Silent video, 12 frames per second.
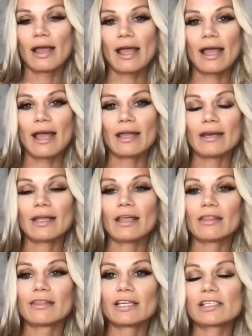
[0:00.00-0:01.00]
And
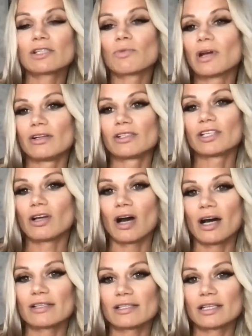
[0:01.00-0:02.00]
this is what else it
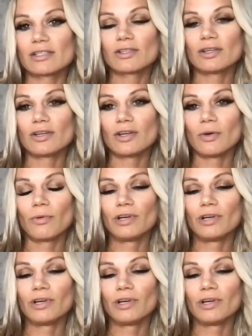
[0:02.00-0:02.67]
causes us to do.